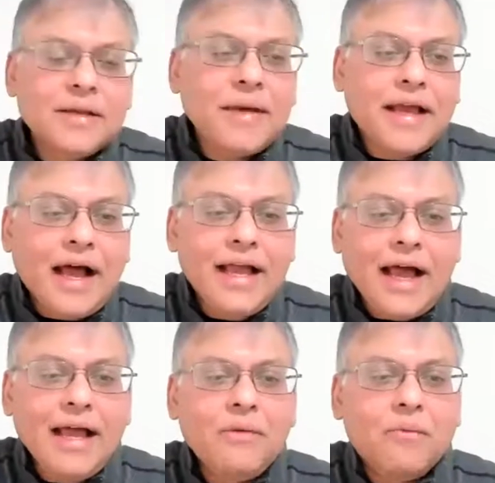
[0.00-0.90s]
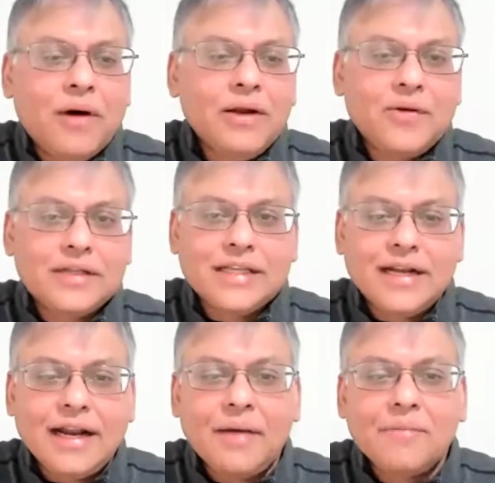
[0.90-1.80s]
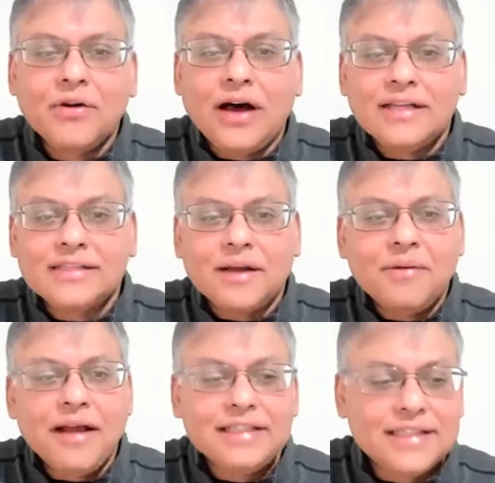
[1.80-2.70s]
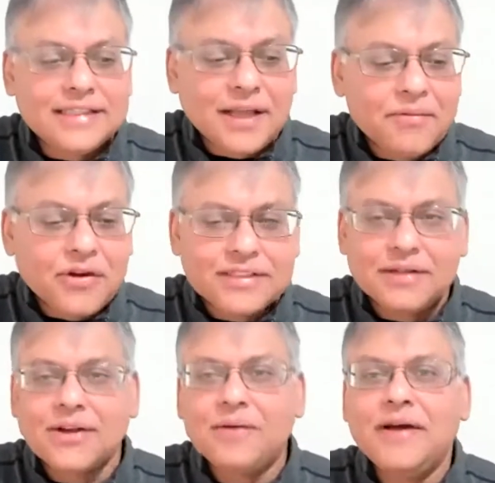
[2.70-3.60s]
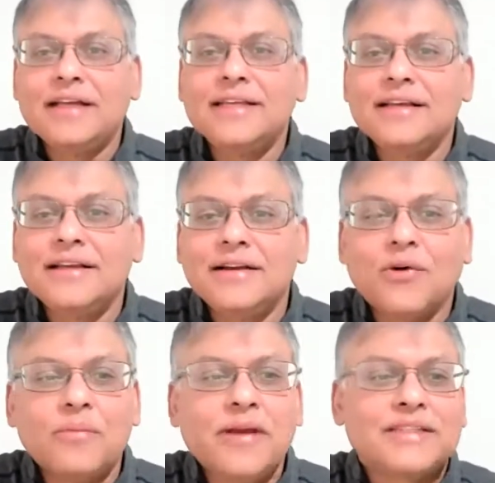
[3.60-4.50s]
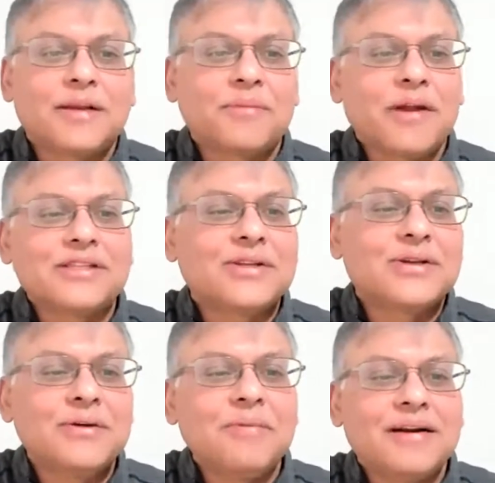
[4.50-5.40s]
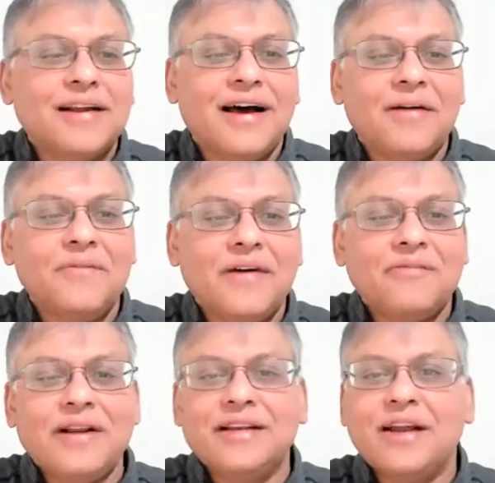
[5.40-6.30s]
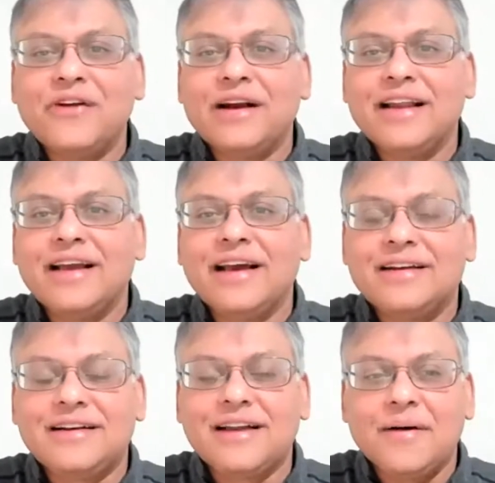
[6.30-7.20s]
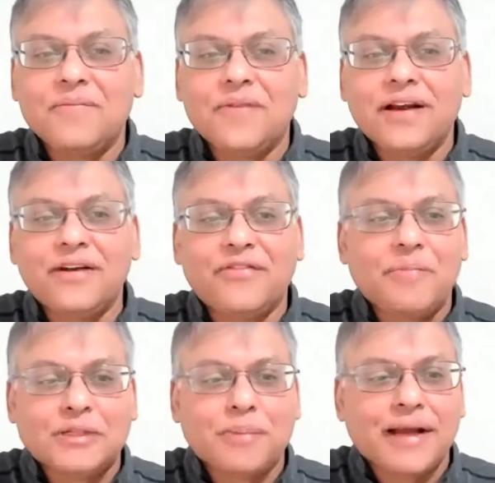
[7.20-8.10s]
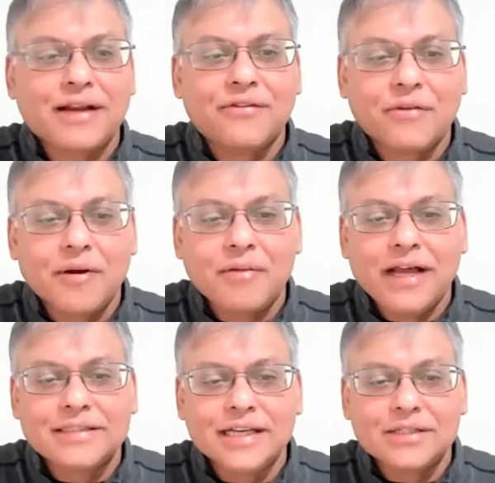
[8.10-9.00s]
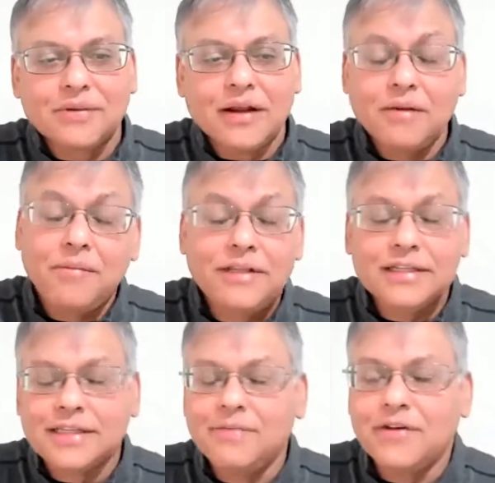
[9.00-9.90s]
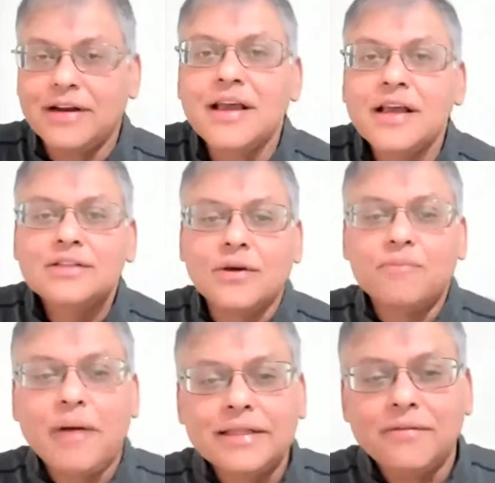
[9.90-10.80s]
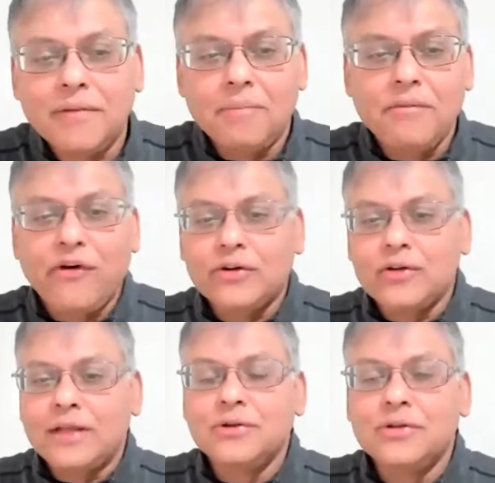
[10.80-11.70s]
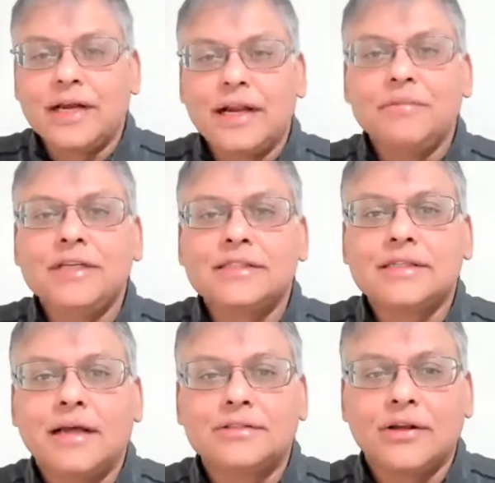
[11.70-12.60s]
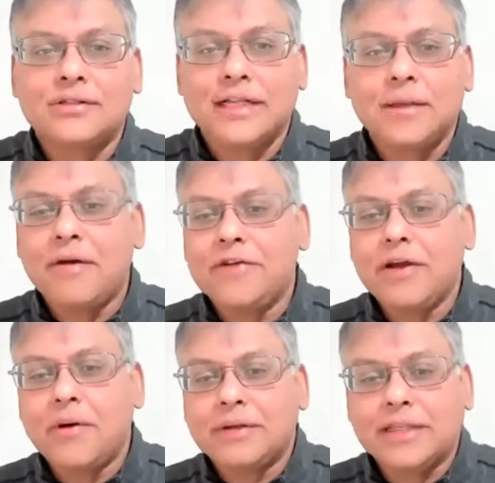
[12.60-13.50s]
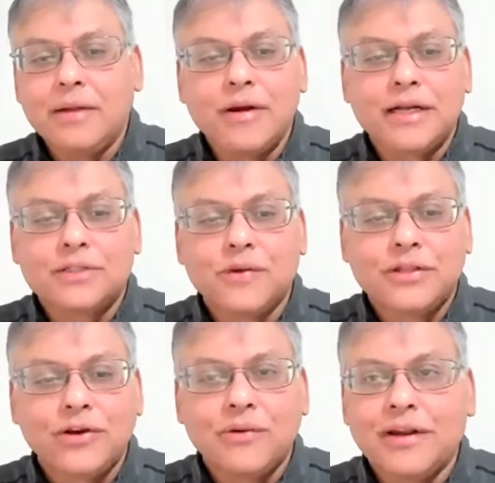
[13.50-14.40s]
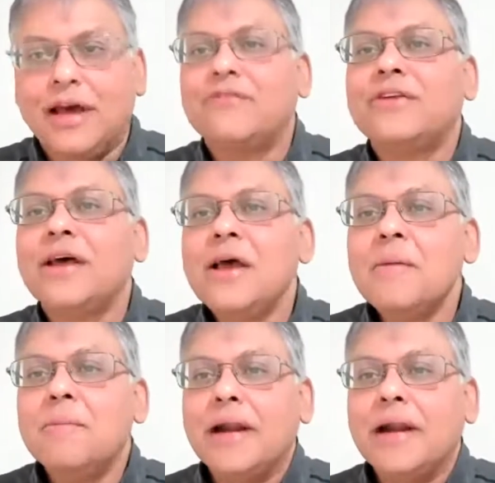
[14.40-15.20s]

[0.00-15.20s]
bhai, I have one question, and I'm going to ask Abhayaji the same question. So Abhayaji, it won't be a surprise to you, but we'll definitely get a different perspective from Abhayaji as well, or maybe the same one. So before I do that, let me just so Sanjay bhai, we have about 3 minutes with you left, but